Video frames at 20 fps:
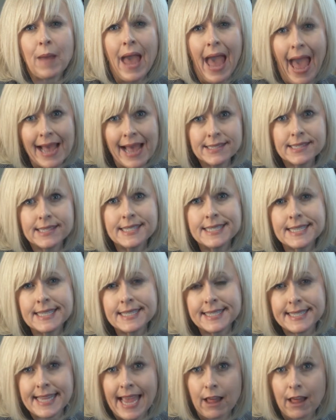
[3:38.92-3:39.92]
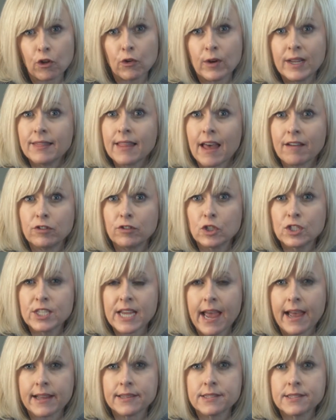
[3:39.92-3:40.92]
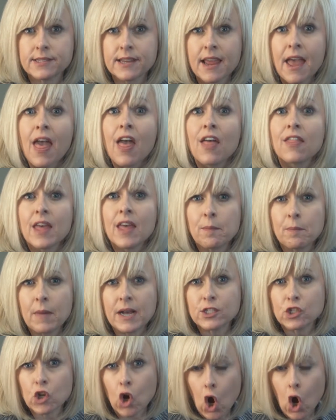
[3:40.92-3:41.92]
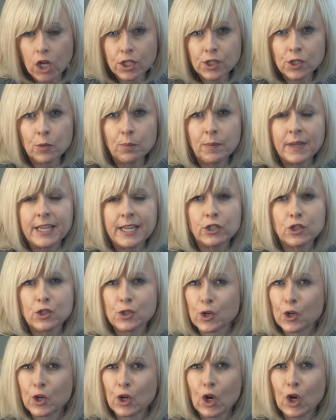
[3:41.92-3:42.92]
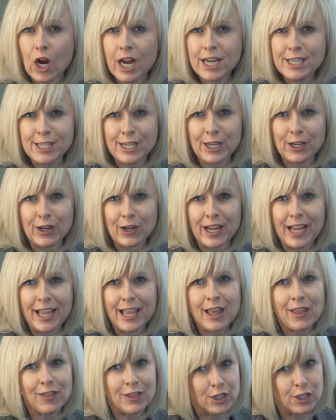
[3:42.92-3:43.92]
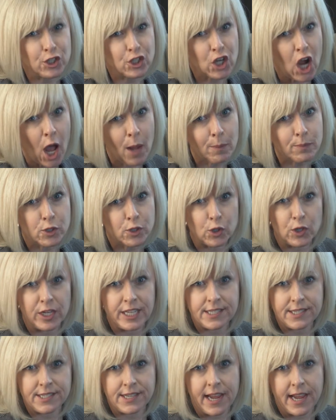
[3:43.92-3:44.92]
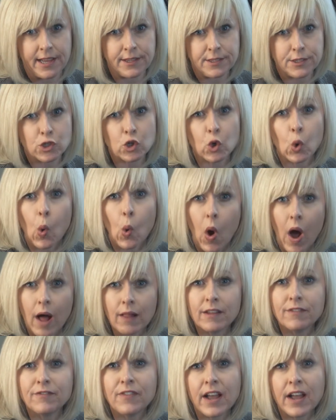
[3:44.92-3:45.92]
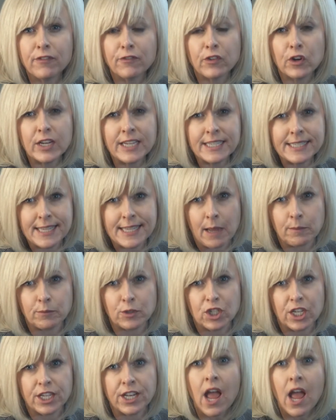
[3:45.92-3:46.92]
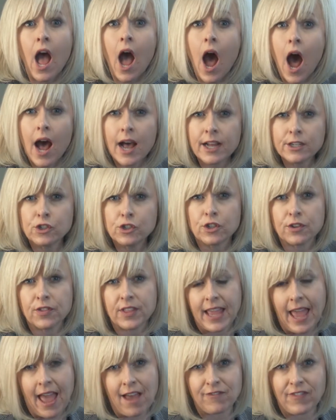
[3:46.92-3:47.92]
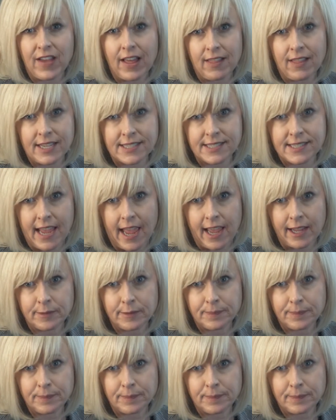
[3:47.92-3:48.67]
passes the salary level test, they must also meet certain criteria in the job duties test to qualify for exemption under the FLSA.